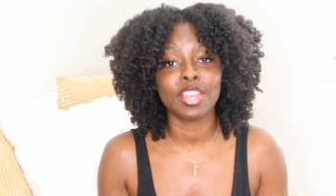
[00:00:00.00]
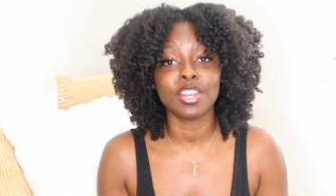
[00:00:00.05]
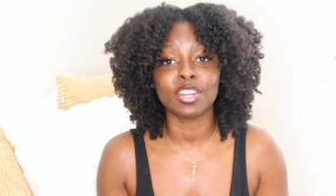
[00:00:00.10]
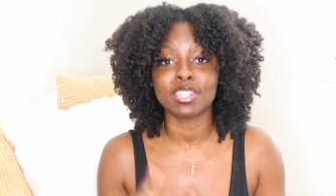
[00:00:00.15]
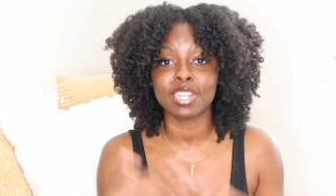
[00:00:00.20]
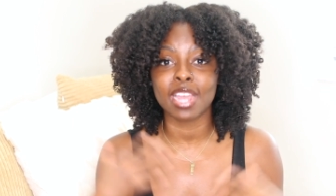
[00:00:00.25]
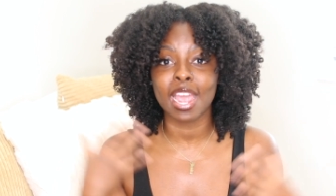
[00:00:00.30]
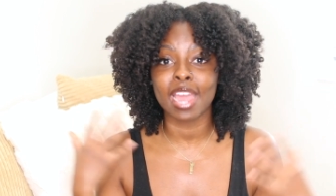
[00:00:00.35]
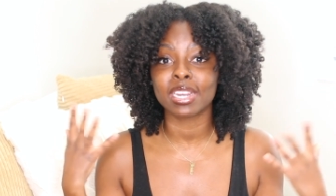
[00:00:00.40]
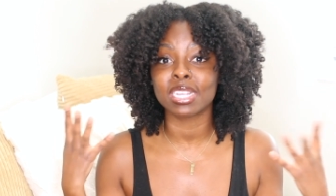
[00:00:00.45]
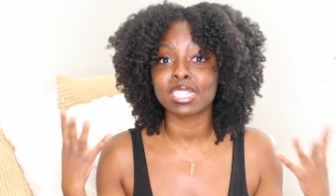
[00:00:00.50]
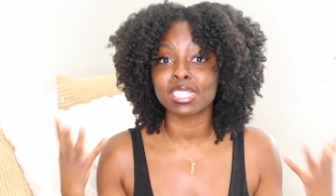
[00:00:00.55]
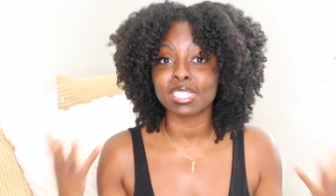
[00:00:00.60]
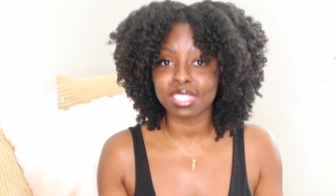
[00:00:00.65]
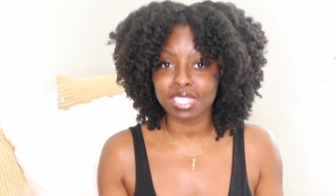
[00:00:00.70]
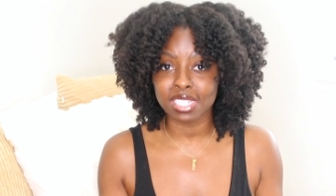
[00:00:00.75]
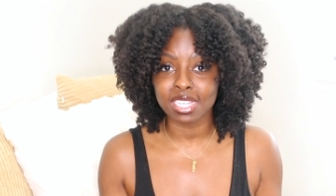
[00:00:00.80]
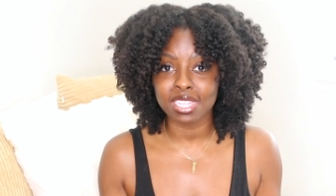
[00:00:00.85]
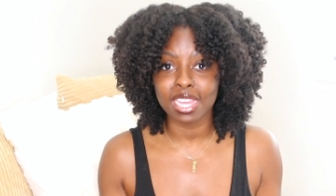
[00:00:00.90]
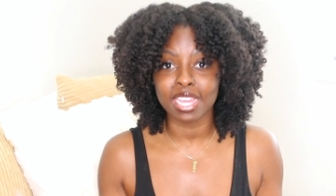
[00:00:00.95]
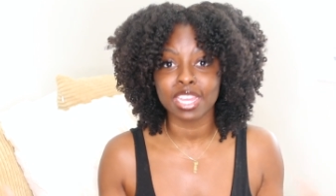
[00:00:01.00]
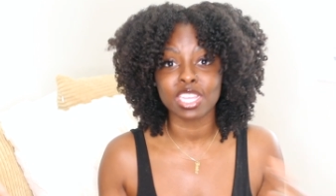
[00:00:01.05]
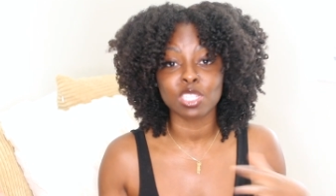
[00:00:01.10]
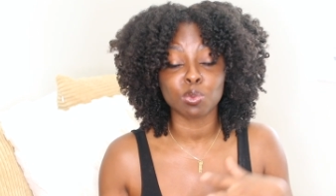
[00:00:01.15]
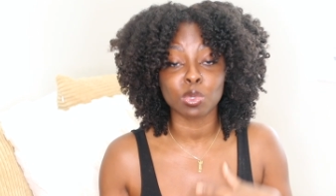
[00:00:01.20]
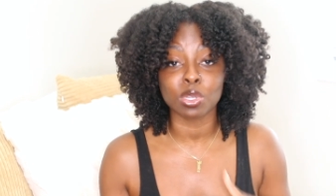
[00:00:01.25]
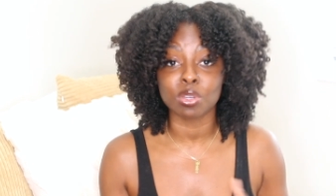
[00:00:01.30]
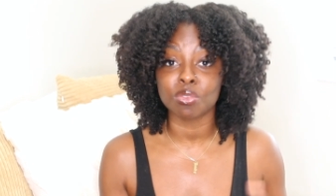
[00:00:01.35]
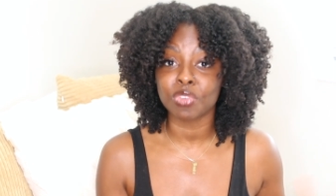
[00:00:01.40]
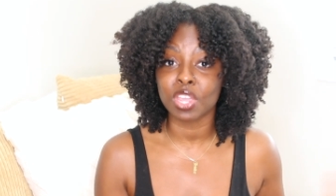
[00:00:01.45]
and your dad can see that
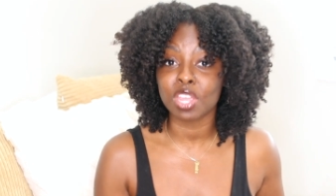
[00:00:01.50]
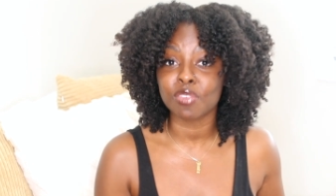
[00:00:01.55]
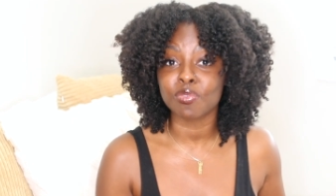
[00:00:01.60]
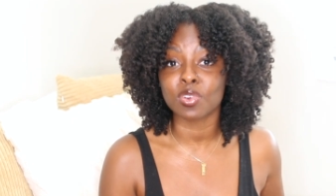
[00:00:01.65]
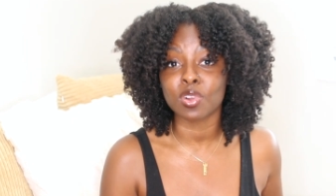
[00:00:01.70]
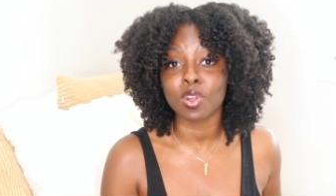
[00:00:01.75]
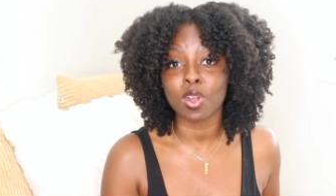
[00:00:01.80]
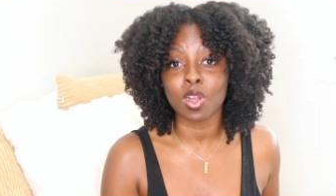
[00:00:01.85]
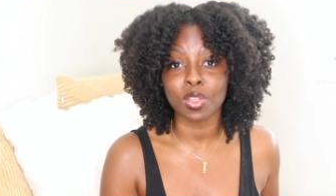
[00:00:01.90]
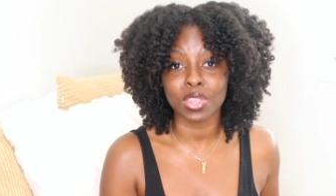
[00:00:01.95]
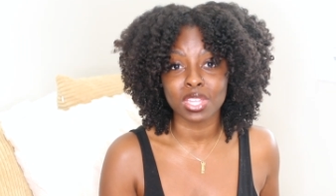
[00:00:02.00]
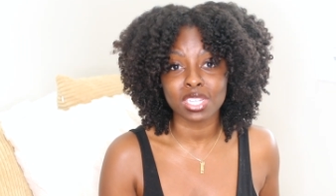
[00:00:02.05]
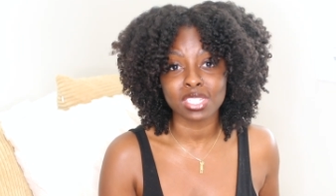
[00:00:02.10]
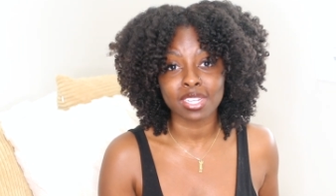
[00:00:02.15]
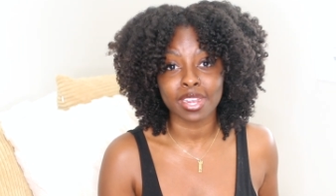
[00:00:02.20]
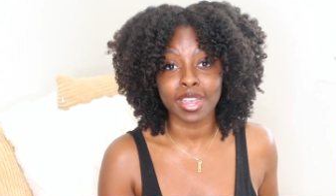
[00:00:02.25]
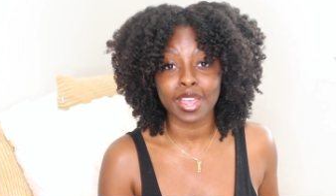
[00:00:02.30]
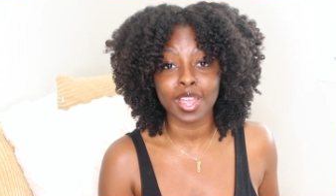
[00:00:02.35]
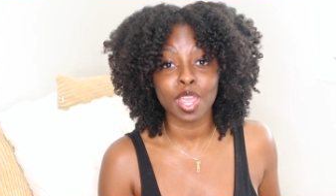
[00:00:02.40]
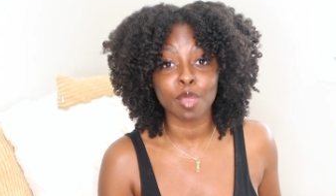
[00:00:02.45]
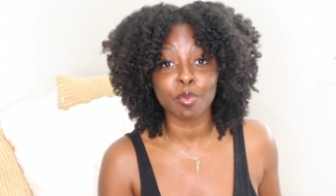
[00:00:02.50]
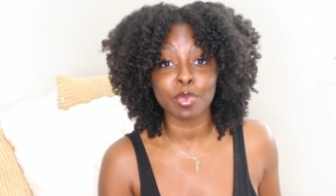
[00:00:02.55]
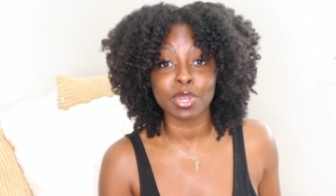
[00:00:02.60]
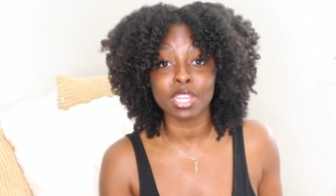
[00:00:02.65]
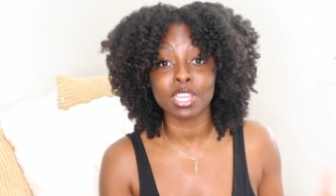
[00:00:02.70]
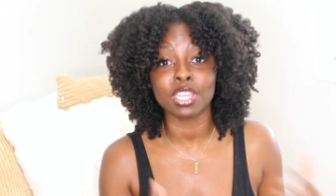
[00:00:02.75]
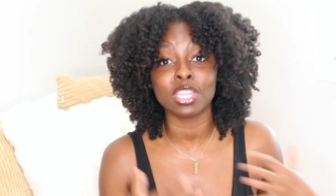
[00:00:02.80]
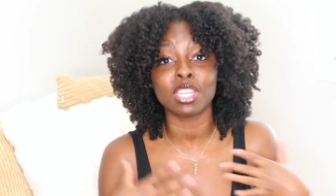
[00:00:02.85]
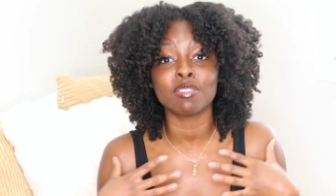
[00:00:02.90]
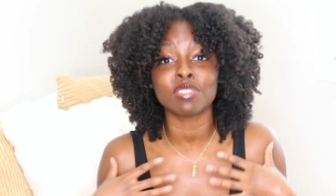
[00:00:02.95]
he's been faithful all this time
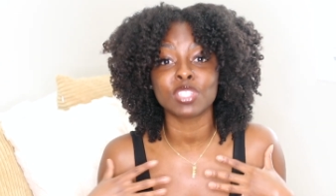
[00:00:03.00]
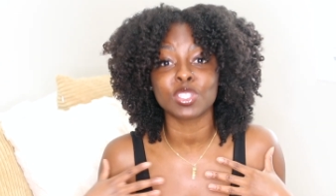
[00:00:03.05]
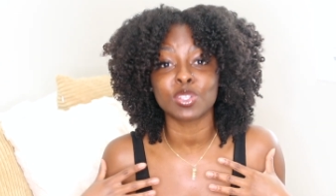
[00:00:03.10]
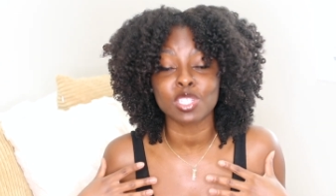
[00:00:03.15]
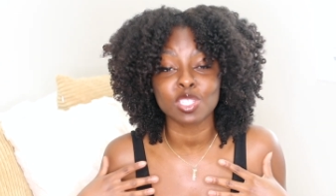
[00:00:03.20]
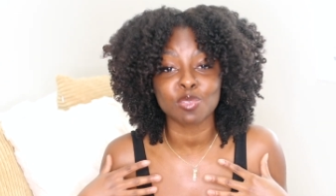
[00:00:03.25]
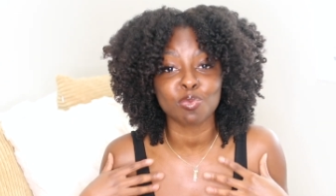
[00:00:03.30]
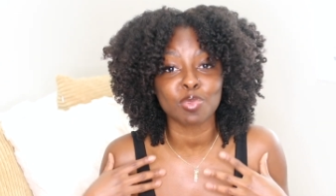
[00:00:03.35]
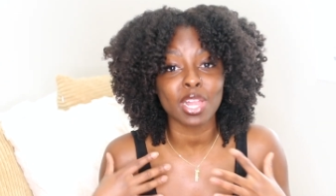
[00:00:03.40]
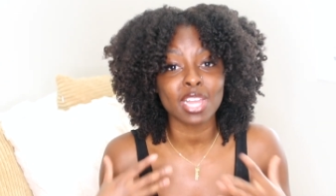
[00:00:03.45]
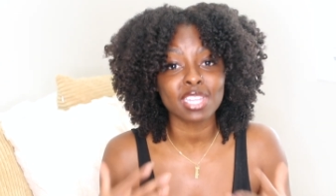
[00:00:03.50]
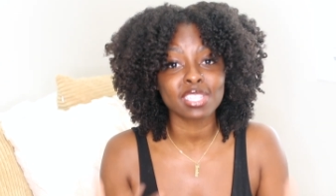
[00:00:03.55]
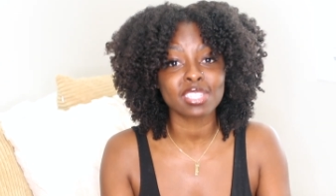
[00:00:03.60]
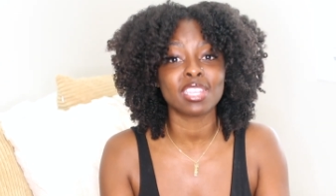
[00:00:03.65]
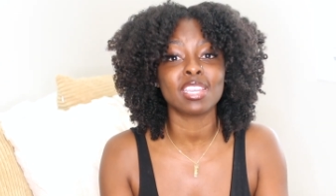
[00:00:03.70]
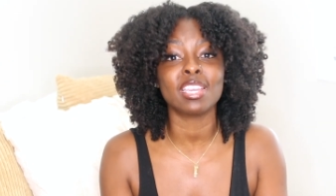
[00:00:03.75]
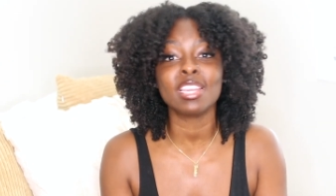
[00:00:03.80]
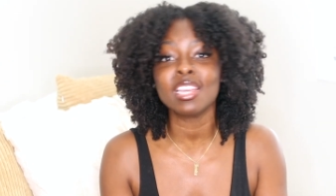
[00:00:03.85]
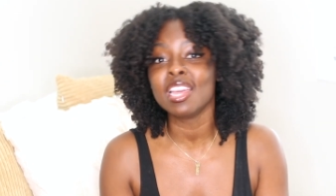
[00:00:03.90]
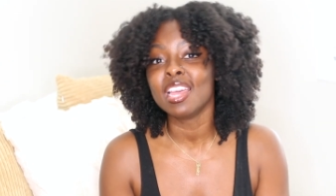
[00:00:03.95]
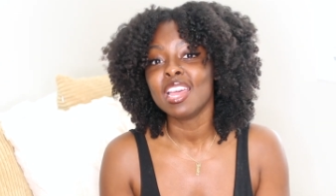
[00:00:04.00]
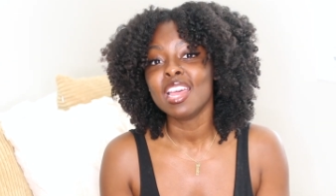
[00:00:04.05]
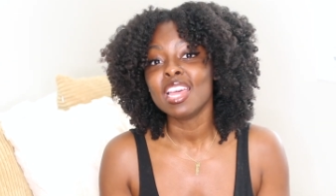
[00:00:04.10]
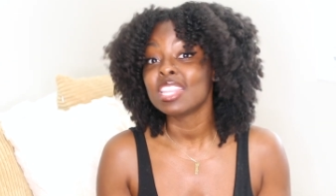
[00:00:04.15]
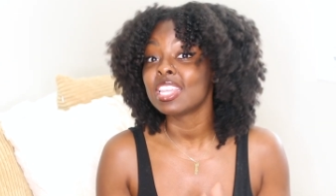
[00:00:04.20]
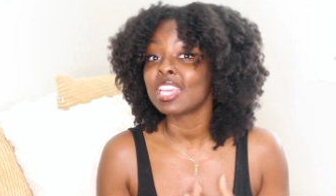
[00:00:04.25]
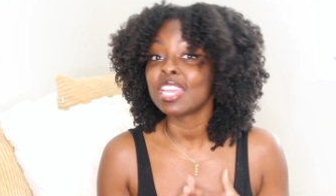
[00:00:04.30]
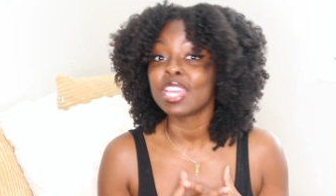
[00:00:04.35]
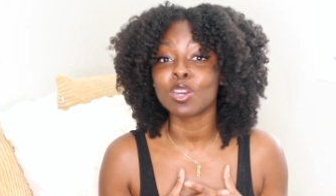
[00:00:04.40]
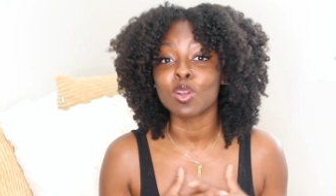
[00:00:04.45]
and he gives you his blessing,
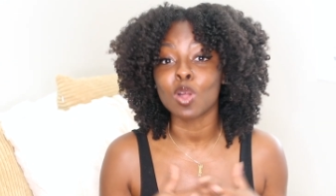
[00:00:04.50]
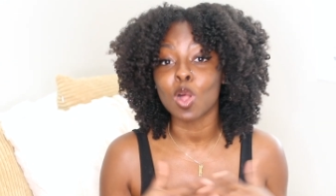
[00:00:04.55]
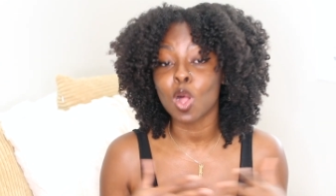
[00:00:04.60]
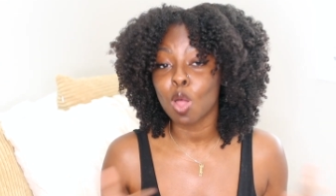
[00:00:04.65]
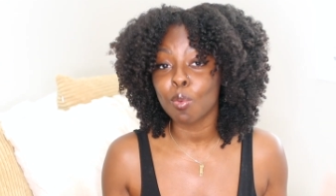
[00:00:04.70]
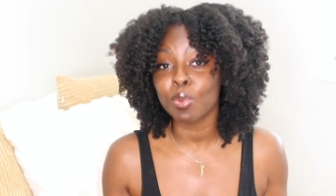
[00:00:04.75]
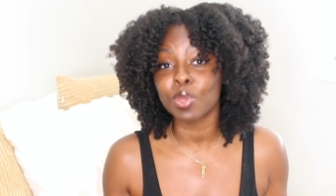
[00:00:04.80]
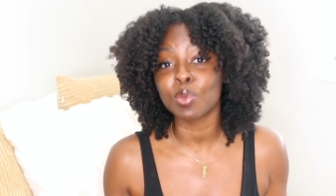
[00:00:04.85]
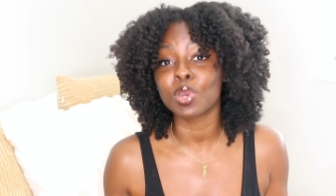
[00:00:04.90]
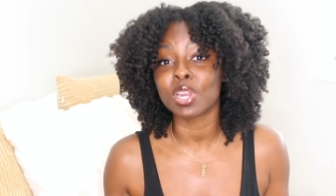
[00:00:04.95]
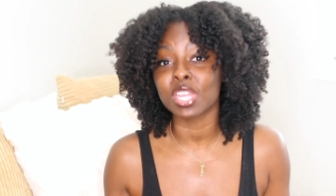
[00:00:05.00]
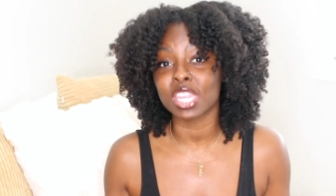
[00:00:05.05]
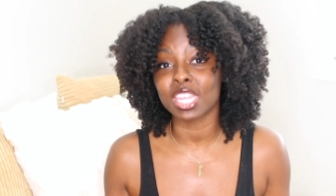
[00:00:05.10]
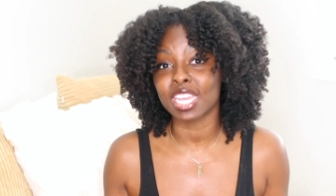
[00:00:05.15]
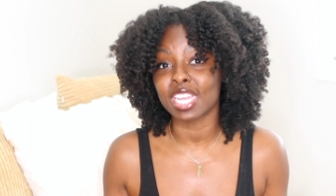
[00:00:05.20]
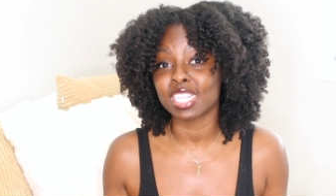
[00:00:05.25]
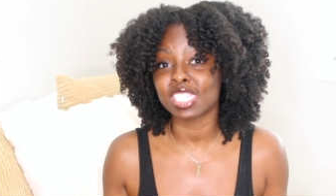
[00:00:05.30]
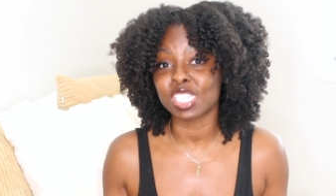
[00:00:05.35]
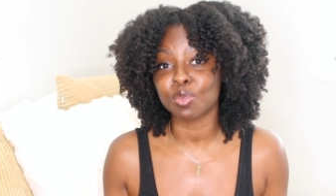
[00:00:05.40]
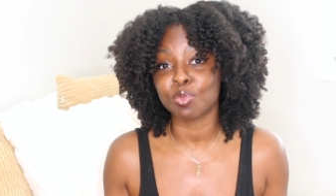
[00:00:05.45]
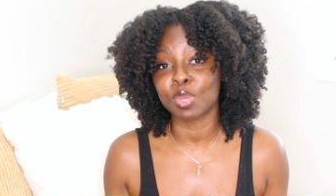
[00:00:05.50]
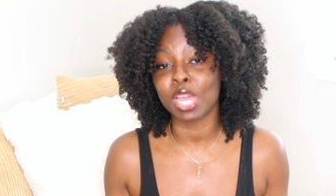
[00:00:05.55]
then it'll all be worth it.